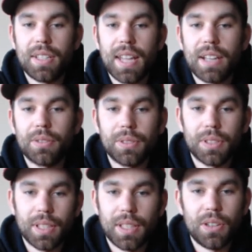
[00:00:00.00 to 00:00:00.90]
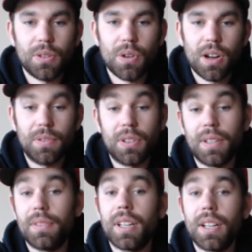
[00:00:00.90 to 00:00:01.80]
decals, and they do offer
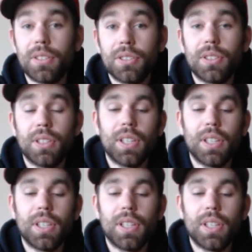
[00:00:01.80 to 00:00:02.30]
different colors.